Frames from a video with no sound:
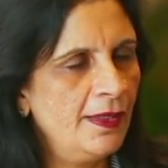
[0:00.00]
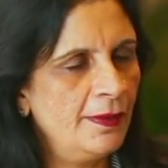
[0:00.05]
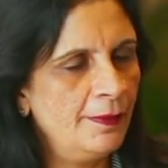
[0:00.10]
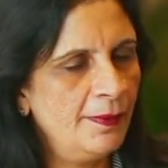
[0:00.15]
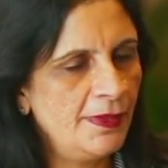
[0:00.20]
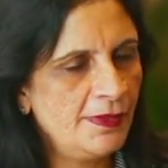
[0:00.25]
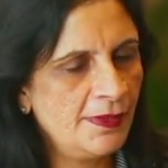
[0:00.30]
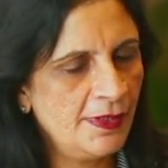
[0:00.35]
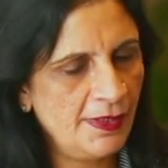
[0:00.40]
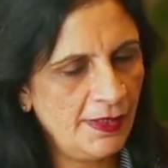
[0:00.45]

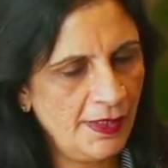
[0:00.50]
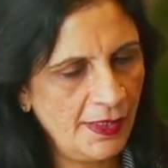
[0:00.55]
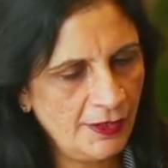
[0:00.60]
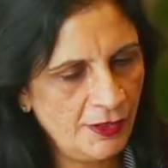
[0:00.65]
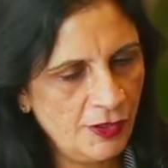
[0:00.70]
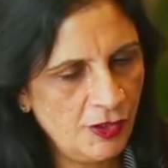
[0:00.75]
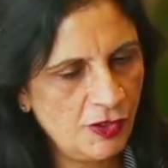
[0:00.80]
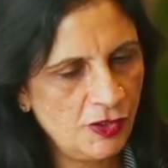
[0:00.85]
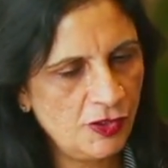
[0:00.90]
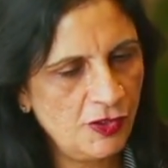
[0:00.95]
Basically, I
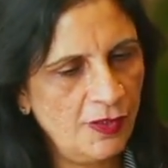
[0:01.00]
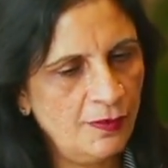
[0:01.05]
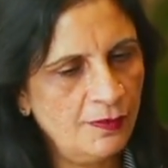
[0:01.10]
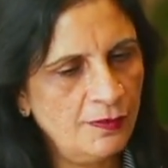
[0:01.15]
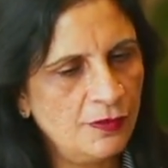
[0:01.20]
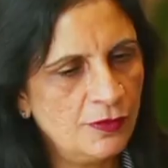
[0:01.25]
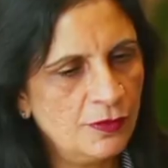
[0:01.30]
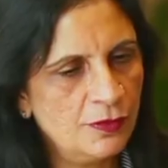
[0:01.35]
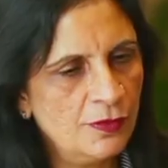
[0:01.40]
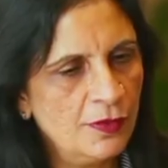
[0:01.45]
teach
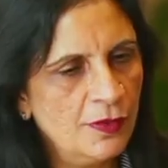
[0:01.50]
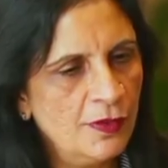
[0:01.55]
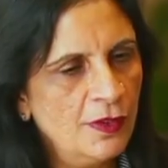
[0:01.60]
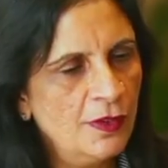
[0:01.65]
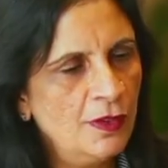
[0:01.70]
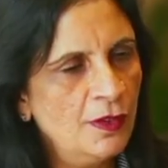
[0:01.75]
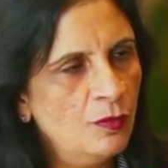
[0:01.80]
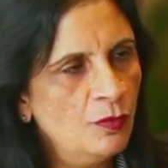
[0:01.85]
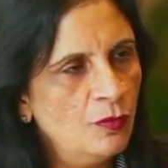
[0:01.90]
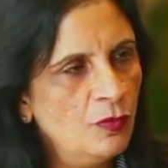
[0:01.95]
them to
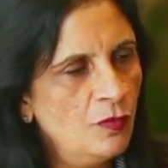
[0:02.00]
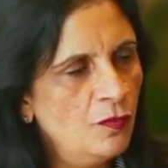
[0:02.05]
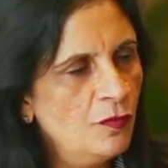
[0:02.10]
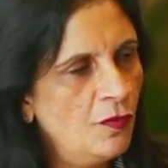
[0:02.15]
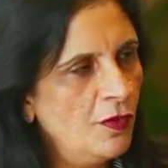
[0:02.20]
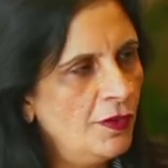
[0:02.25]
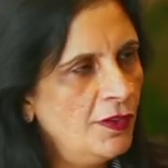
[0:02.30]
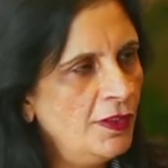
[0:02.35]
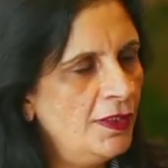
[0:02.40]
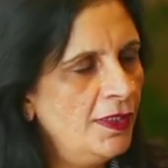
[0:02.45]
move
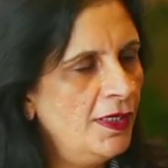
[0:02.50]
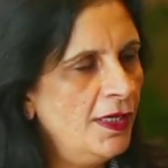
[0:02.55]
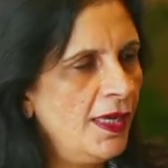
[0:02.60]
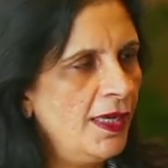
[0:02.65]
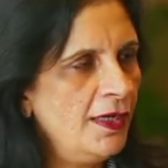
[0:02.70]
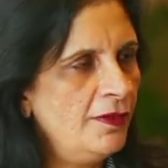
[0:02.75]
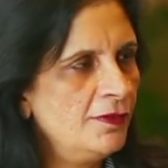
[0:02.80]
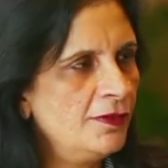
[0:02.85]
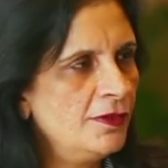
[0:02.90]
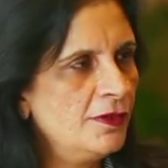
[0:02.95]
on in
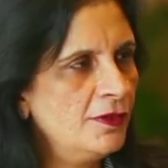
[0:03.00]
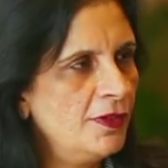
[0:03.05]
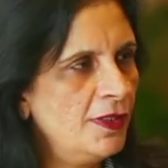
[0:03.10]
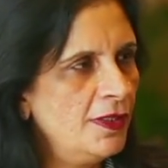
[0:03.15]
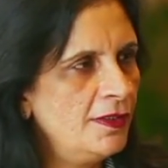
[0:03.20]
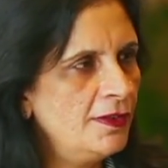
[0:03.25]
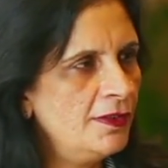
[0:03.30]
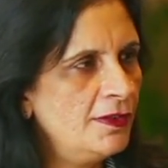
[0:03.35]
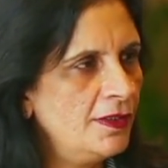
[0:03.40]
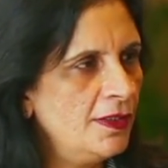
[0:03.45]
life so
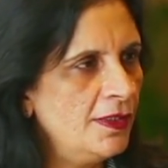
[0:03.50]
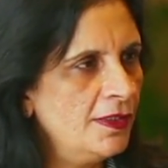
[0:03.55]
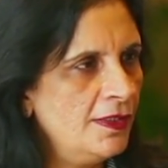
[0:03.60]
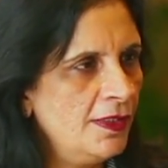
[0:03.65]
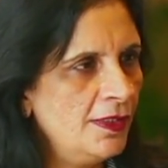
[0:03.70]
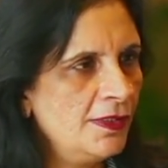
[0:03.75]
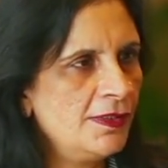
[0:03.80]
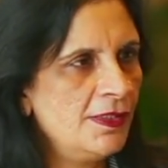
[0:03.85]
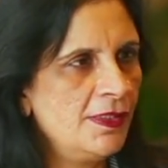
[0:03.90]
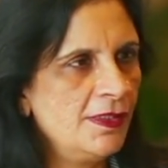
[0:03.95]
that
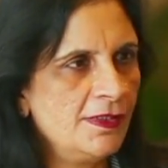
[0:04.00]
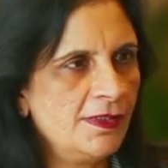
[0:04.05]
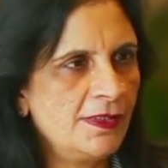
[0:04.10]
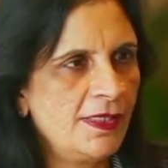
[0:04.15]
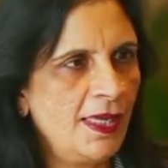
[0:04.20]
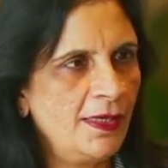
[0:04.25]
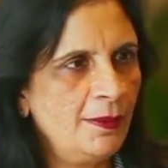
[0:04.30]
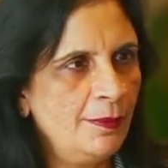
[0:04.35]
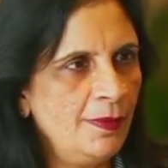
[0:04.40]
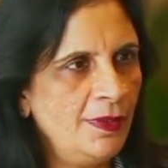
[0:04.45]
their skills
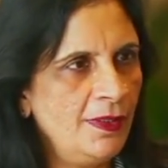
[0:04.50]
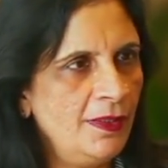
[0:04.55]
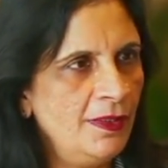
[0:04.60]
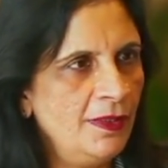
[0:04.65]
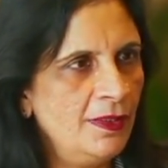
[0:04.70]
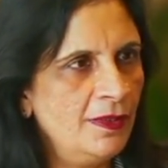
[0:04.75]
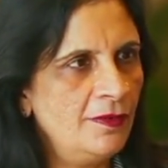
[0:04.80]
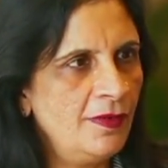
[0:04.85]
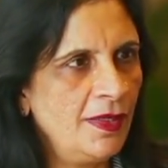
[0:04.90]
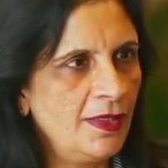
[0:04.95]
can
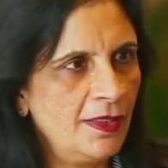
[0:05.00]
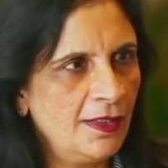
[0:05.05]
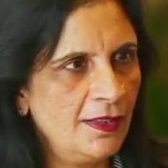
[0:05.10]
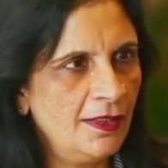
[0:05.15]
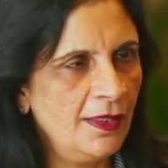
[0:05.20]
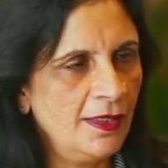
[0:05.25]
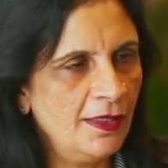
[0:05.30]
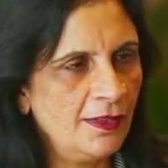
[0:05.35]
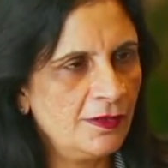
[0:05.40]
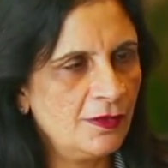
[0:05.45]
be
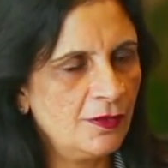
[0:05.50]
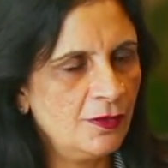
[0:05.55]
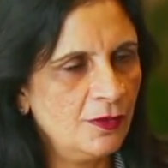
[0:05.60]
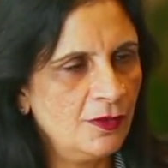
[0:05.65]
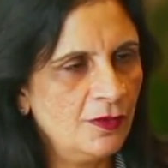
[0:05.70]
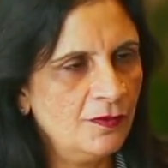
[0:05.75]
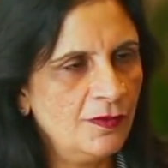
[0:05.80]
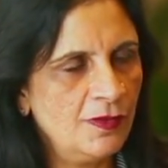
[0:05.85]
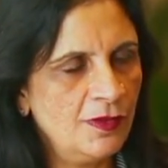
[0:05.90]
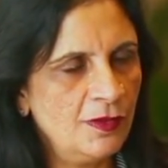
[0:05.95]
recognized, you know,
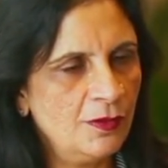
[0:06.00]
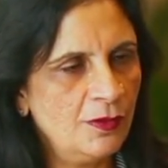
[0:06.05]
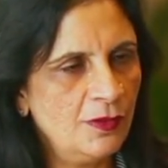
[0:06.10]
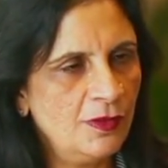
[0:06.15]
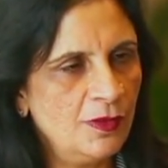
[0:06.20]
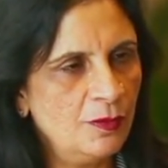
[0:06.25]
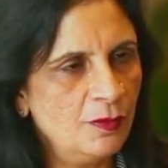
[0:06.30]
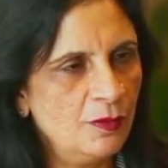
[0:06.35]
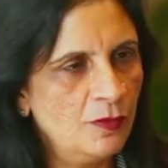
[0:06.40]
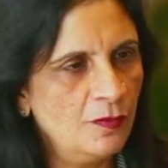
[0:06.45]
if they
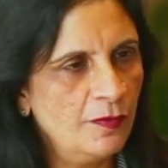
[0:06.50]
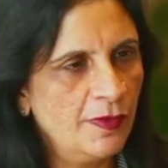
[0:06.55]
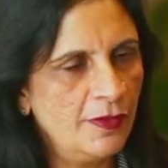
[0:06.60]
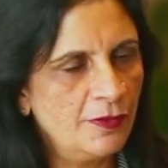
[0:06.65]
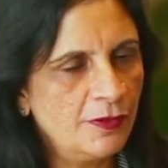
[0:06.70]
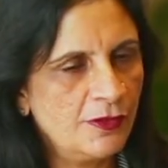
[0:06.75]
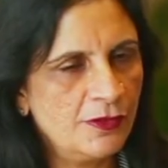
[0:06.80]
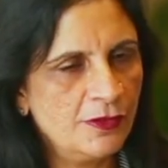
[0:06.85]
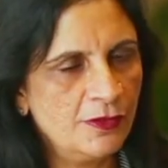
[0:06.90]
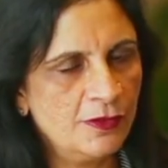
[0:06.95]
only move
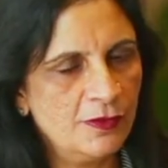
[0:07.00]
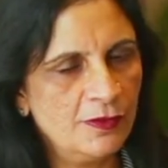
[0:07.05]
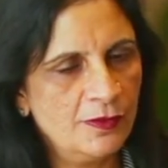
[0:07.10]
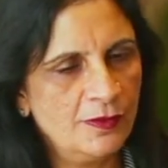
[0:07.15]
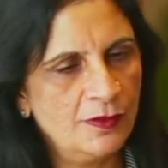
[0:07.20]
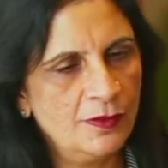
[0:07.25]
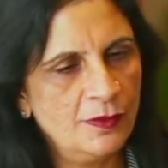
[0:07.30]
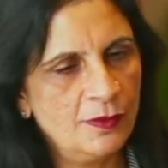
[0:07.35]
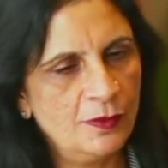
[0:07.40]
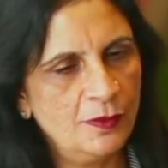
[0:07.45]
out.
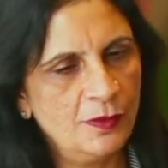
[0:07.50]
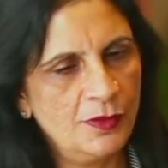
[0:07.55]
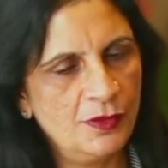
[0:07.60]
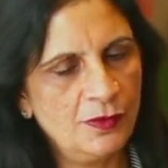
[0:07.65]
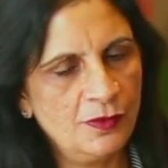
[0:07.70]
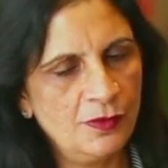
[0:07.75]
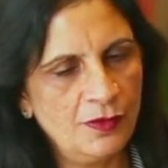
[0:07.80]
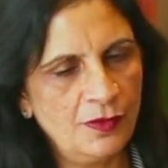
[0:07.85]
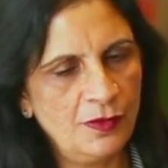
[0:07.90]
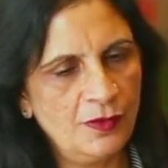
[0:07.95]
So we
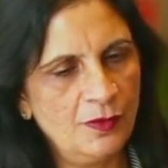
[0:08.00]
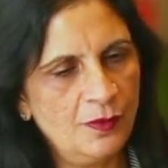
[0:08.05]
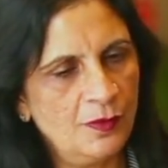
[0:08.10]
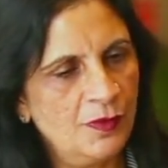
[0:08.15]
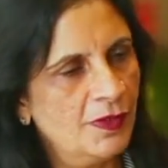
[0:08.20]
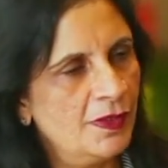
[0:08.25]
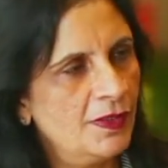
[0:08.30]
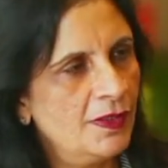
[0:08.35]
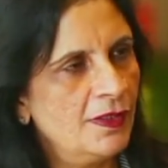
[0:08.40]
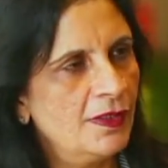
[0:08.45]
do a lot of
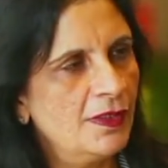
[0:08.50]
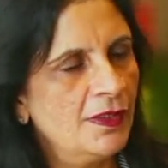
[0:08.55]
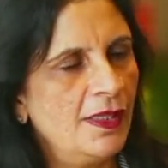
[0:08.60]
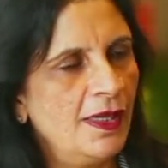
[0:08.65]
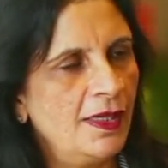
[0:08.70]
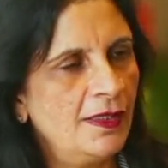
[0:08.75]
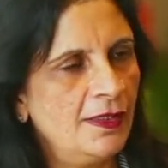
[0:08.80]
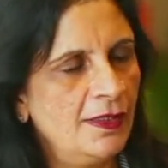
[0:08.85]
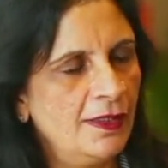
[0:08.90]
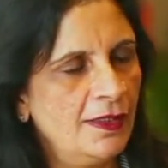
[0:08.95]
work in
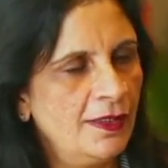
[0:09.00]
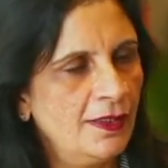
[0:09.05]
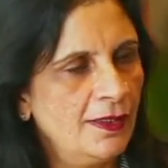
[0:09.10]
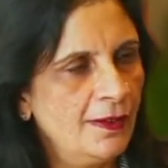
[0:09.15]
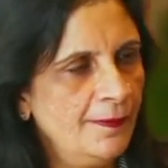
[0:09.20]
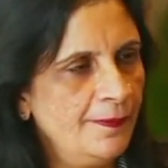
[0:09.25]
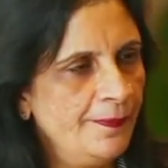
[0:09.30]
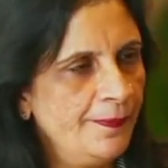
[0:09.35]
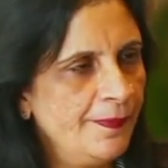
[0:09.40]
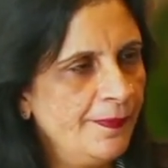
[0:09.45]
that area.